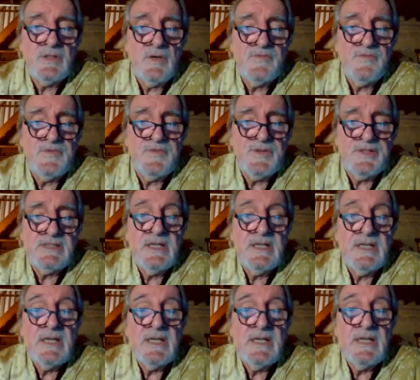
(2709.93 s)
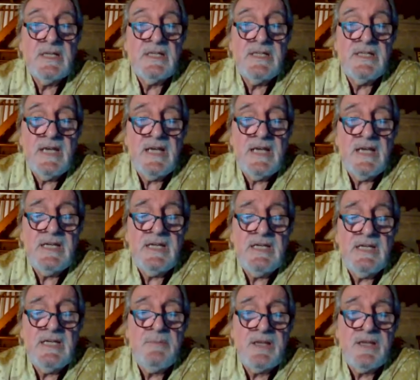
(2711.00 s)
You begin to suffer.
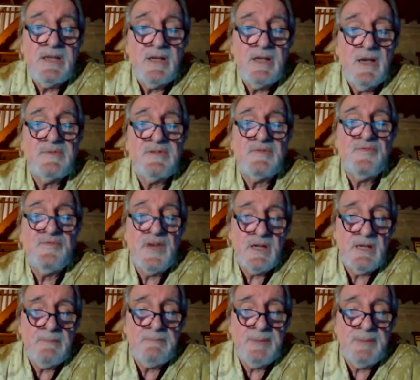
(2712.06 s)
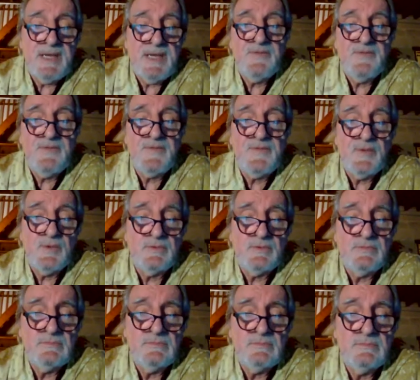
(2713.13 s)
And that suffering
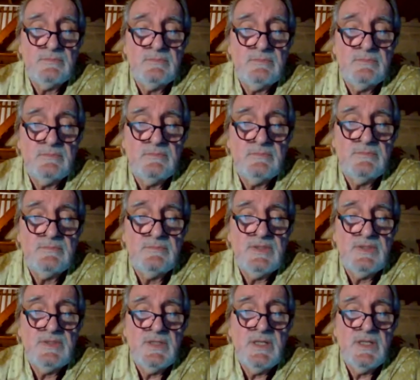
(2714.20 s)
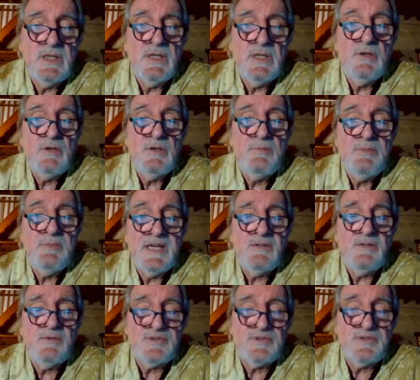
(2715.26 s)
is so terrible that
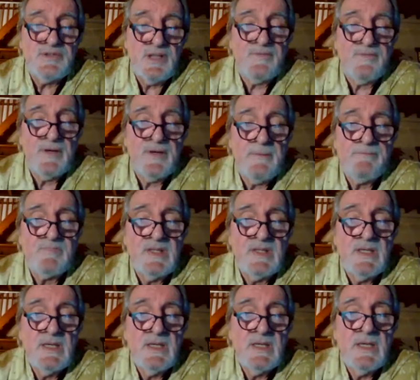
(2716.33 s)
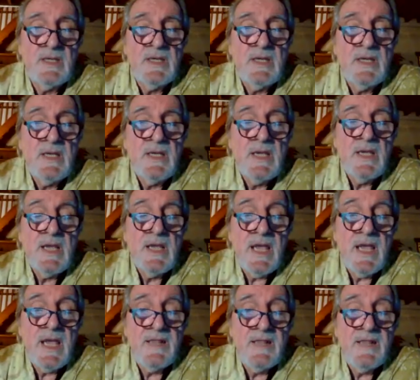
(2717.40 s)
you go to the doctor and you say,
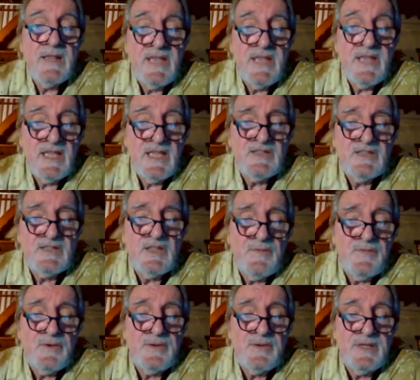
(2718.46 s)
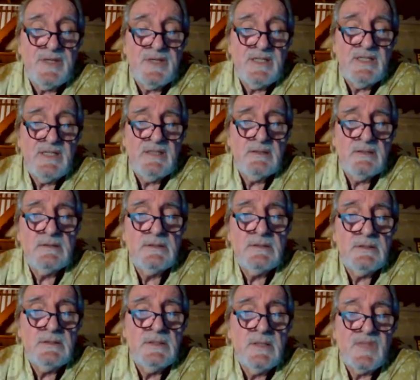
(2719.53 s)
"Doctor, give me something." And
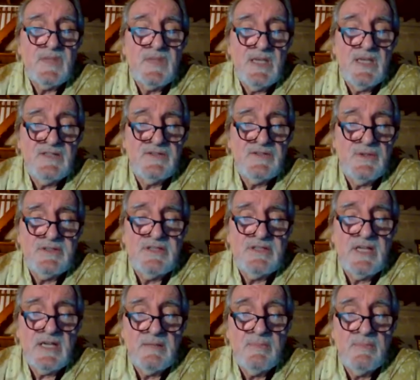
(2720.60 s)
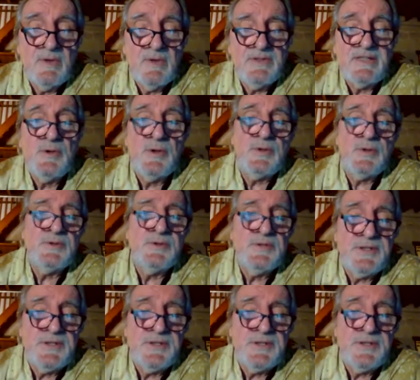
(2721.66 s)
the doctor is going to give you a pill.